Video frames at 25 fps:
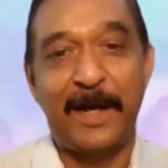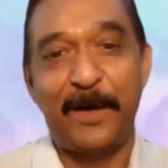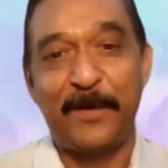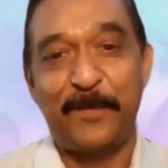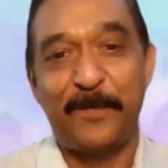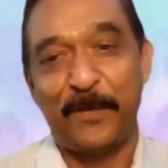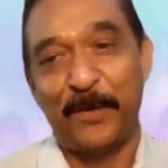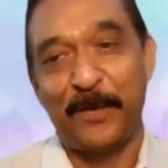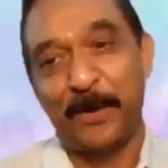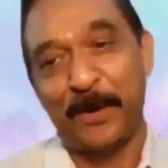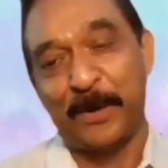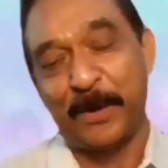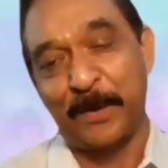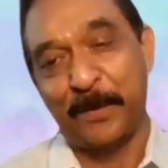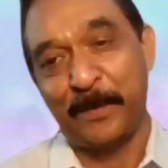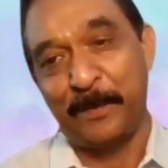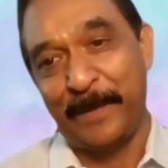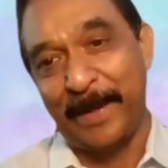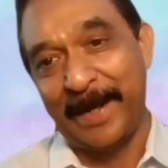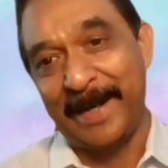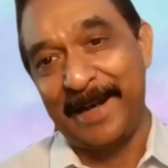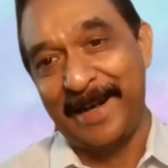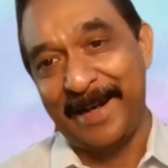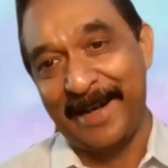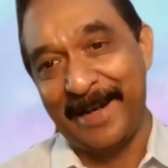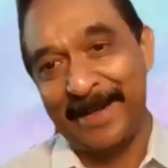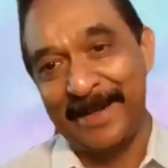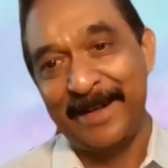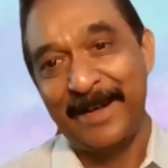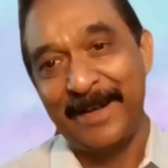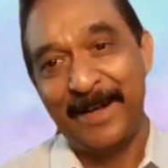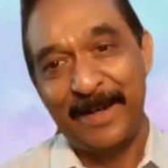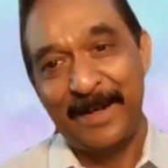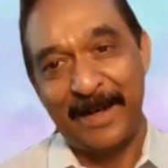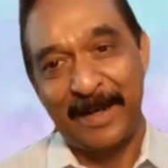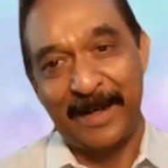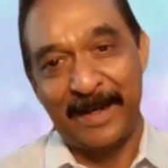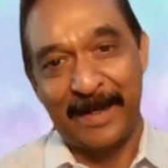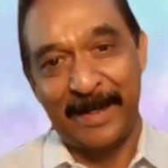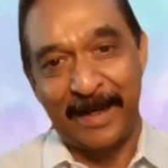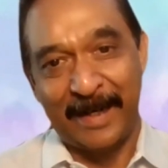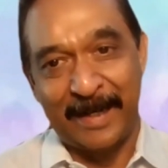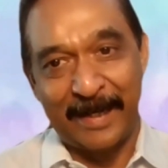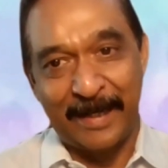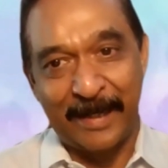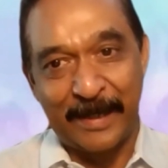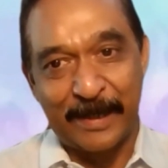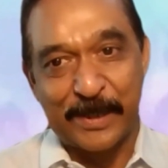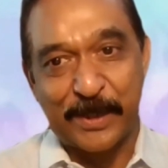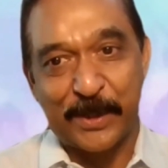for building
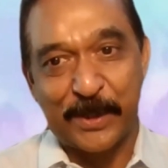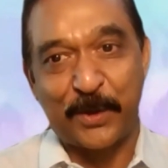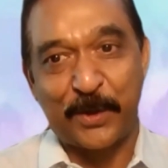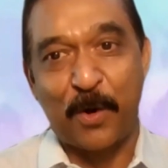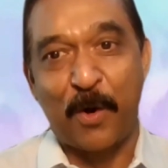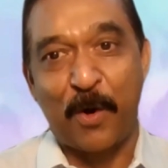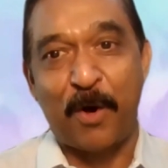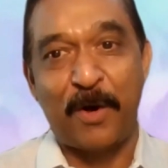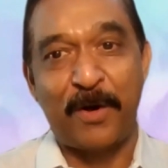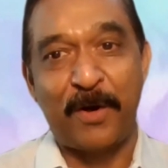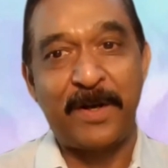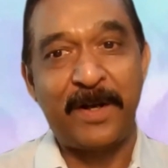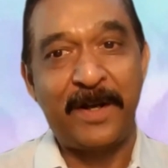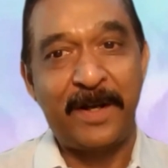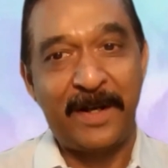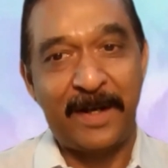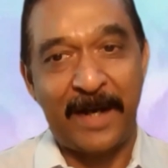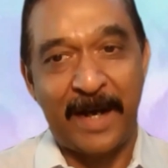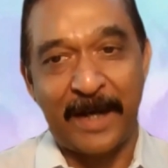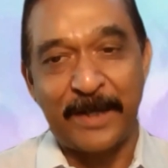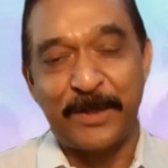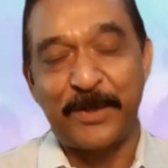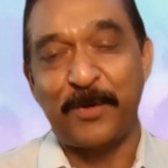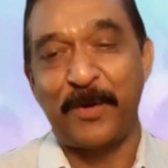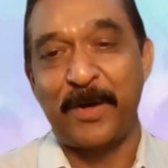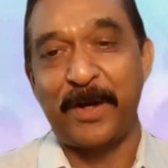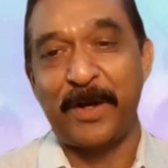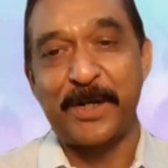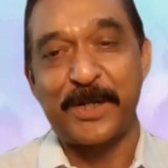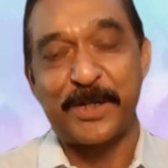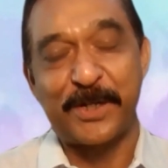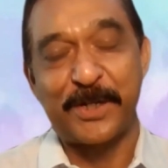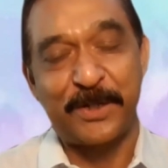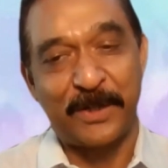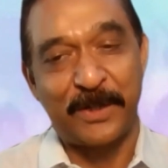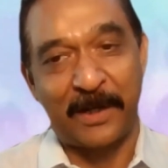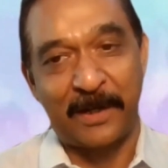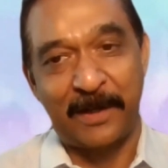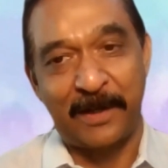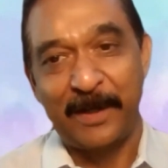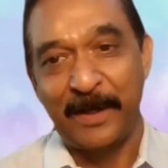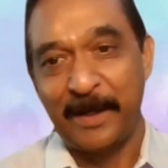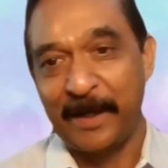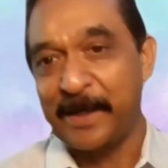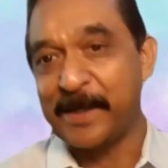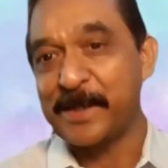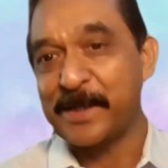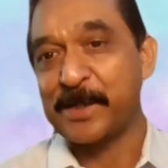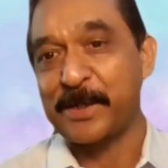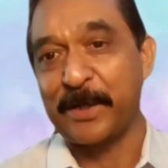a strong educational
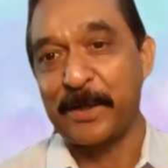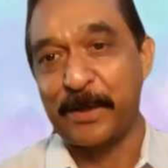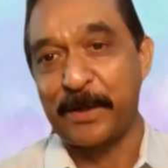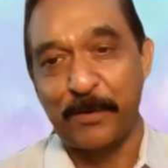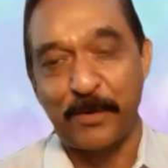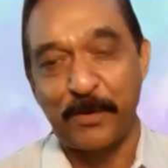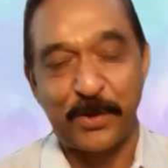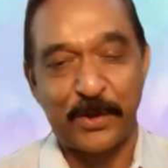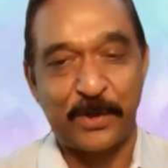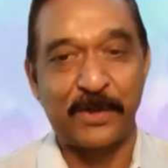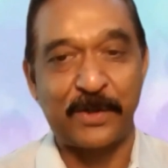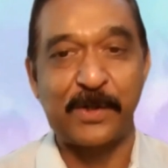institution.